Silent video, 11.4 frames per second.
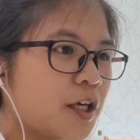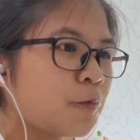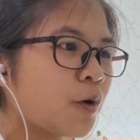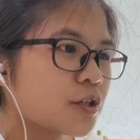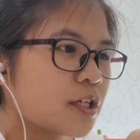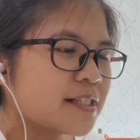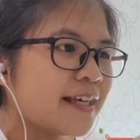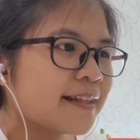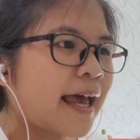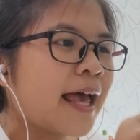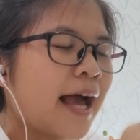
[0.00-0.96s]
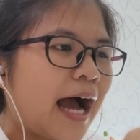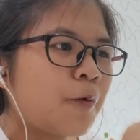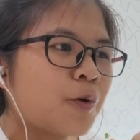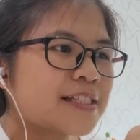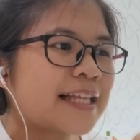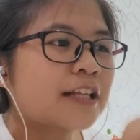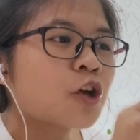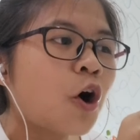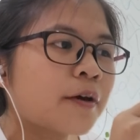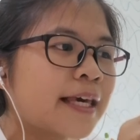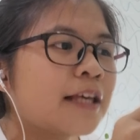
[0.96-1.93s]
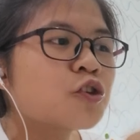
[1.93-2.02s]
He said that I was like
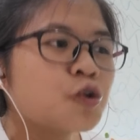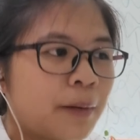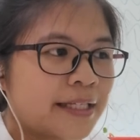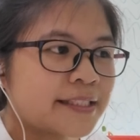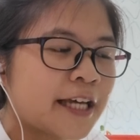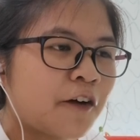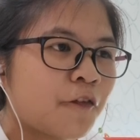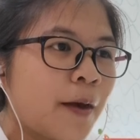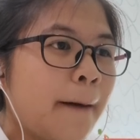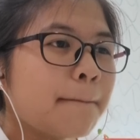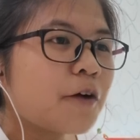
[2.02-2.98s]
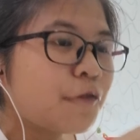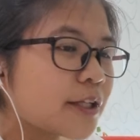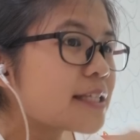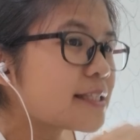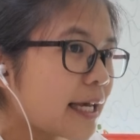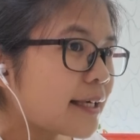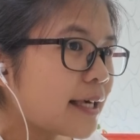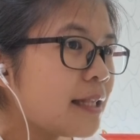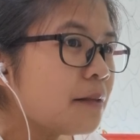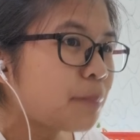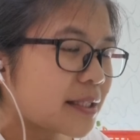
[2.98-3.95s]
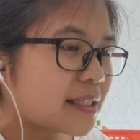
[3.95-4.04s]
talking to myself. But for the
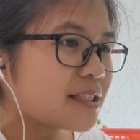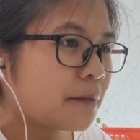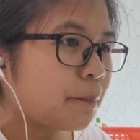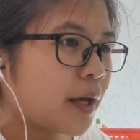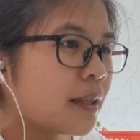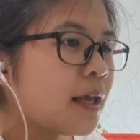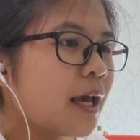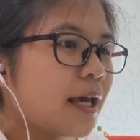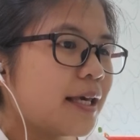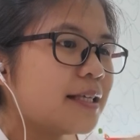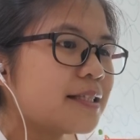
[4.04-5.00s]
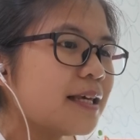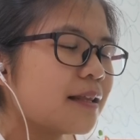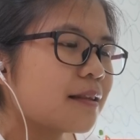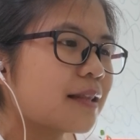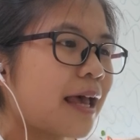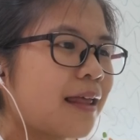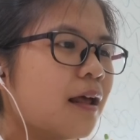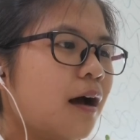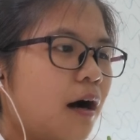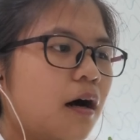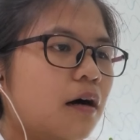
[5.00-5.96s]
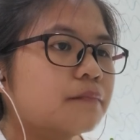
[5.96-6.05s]
second participant, he said that
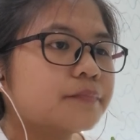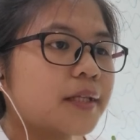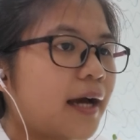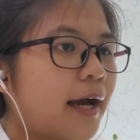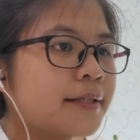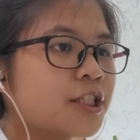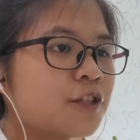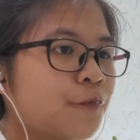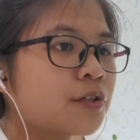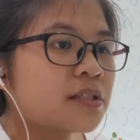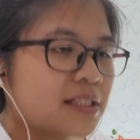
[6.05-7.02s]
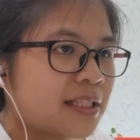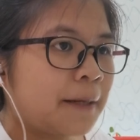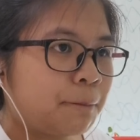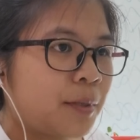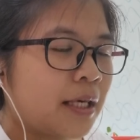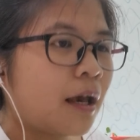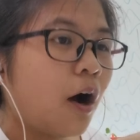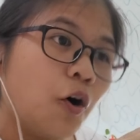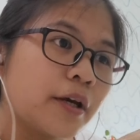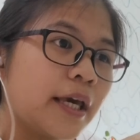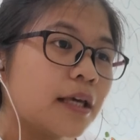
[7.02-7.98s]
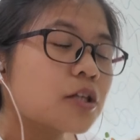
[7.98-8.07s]
I just feel sleepy.
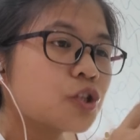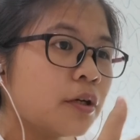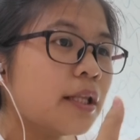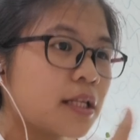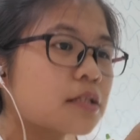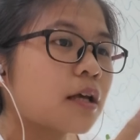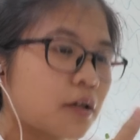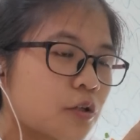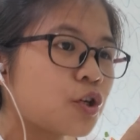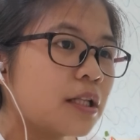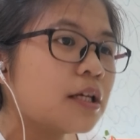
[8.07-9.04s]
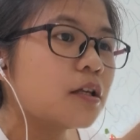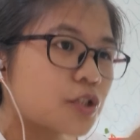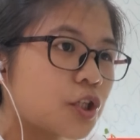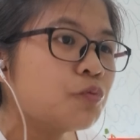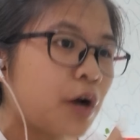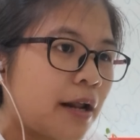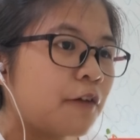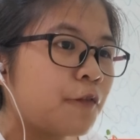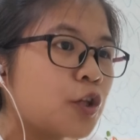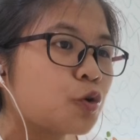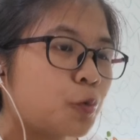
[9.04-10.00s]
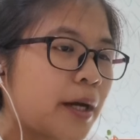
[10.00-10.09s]
Okay, so it is actually still
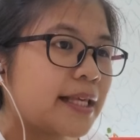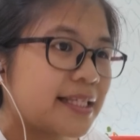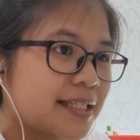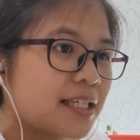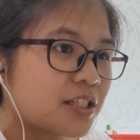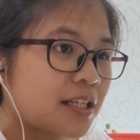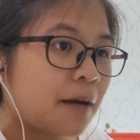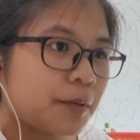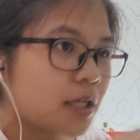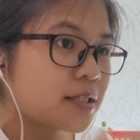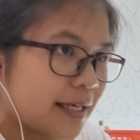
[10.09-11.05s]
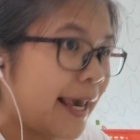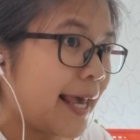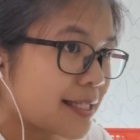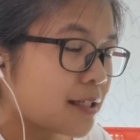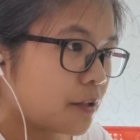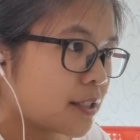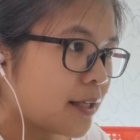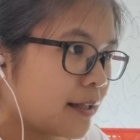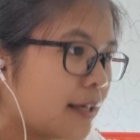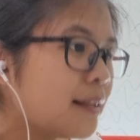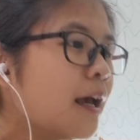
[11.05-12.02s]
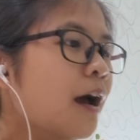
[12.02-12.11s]
relevant to what he said just now because he hates it, isn't
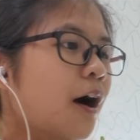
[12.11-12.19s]
it?